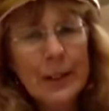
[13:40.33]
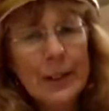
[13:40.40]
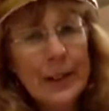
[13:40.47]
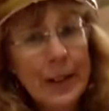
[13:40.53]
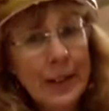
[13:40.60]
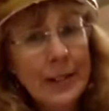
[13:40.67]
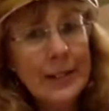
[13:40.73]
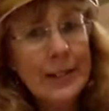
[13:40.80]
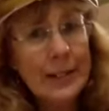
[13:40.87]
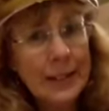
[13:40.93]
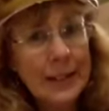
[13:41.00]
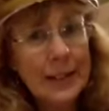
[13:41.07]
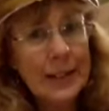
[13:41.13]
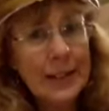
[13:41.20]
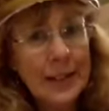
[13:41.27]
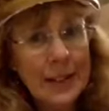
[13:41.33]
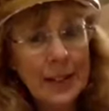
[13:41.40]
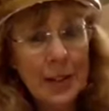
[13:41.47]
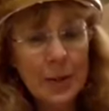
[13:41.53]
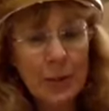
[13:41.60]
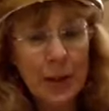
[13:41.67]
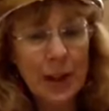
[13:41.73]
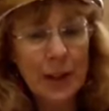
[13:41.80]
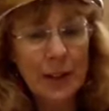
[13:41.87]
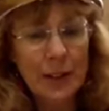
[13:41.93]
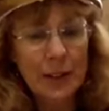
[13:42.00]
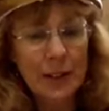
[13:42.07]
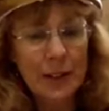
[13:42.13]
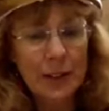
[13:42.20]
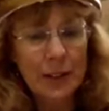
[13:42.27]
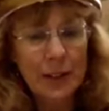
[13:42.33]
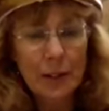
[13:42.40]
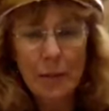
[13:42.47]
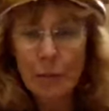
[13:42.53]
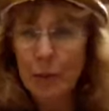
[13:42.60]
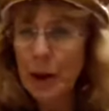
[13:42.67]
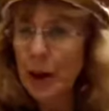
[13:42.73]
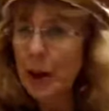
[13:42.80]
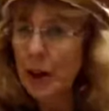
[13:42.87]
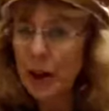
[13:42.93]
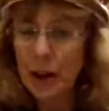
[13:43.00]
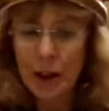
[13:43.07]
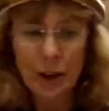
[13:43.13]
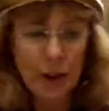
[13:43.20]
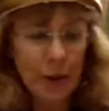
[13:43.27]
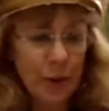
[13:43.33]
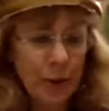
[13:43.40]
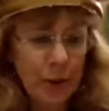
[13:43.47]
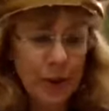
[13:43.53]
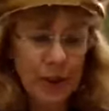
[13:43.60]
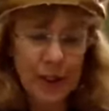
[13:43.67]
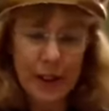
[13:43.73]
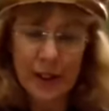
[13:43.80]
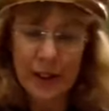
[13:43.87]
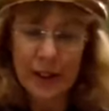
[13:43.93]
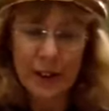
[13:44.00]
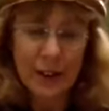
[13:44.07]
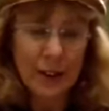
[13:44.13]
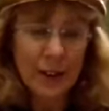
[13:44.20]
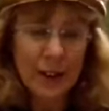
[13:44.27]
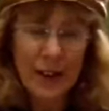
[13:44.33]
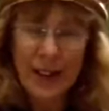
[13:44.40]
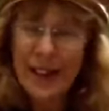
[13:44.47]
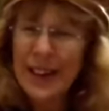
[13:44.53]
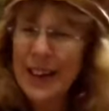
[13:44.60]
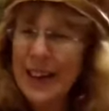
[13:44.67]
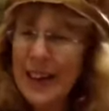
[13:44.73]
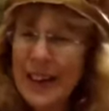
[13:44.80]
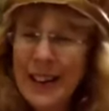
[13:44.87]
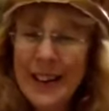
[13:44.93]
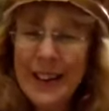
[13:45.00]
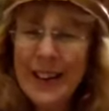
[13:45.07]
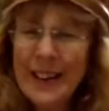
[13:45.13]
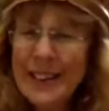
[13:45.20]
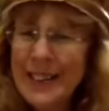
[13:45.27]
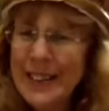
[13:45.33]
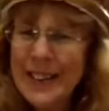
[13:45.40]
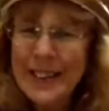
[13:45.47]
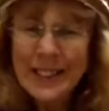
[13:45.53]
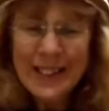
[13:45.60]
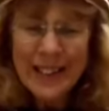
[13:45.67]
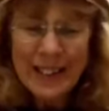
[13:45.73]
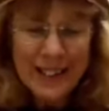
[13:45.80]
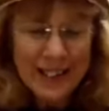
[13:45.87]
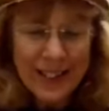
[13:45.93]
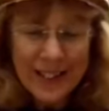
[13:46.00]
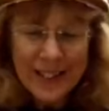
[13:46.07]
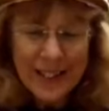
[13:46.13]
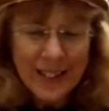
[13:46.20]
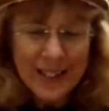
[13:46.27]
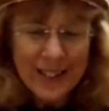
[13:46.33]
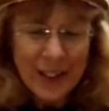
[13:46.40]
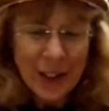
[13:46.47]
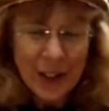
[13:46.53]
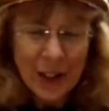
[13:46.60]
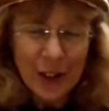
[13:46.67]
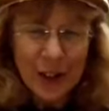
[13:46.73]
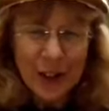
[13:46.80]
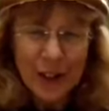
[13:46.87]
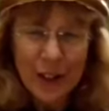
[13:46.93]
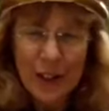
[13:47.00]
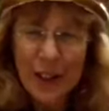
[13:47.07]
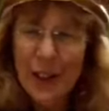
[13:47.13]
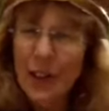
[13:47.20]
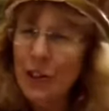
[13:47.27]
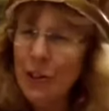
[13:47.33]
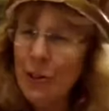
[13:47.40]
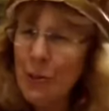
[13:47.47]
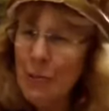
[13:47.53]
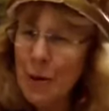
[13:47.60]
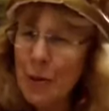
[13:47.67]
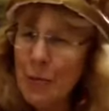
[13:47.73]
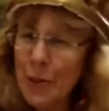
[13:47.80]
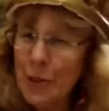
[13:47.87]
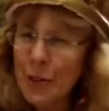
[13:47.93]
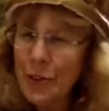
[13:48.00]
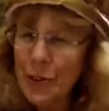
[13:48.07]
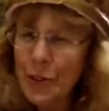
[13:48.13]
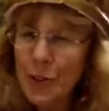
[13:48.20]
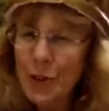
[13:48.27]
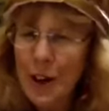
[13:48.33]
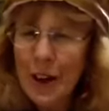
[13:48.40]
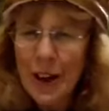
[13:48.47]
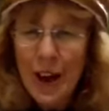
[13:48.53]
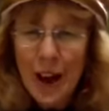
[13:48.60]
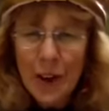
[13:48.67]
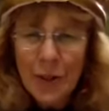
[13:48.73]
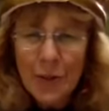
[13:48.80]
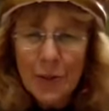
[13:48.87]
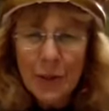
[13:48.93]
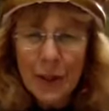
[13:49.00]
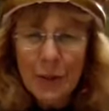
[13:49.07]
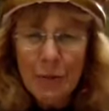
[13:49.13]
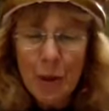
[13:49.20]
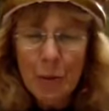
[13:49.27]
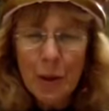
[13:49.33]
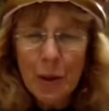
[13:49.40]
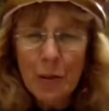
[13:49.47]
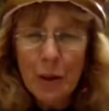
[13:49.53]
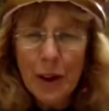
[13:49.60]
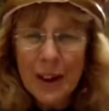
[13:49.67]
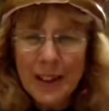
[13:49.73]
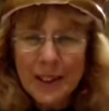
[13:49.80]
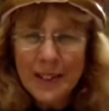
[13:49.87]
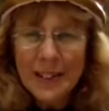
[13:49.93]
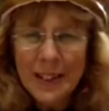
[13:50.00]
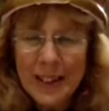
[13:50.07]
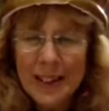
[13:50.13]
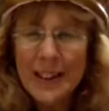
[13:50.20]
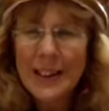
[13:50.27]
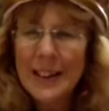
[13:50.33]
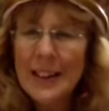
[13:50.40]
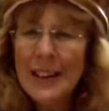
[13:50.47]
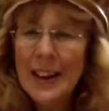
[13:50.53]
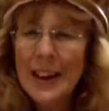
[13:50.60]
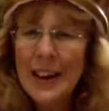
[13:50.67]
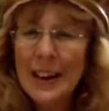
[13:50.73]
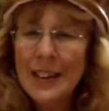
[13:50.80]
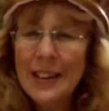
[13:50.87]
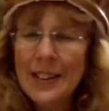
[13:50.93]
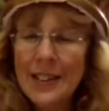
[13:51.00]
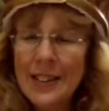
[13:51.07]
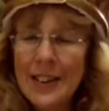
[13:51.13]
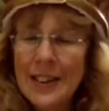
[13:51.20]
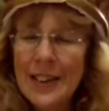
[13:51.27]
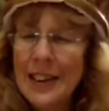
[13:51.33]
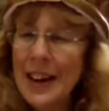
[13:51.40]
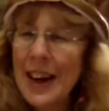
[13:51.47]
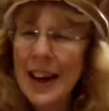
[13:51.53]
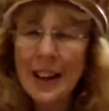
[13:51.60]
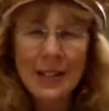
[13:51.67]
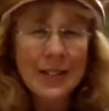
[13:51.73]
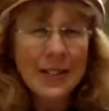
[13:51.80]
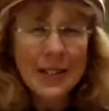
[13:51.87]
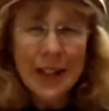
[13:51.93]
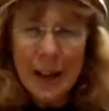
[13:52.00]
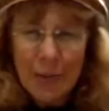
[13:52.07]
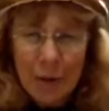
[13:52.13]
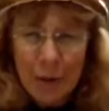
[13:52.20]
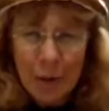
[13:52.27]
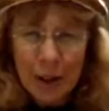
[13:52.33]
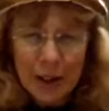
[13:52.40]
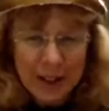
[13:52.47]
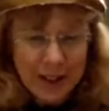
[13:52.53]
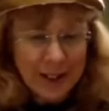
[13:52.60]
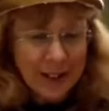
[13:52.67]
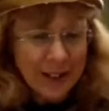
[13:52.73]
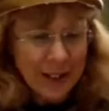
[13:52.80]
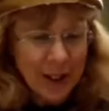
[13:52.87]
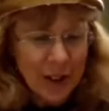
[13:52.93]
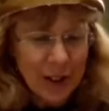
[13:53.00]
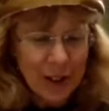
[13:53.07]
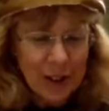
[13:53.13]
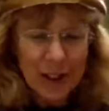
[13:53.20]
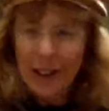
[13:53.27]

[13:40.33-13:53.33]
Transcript: He started well, but oh dear, he didn't listen to God. Do you remember the story last week where we were listening and thinking how Samuel listened to God?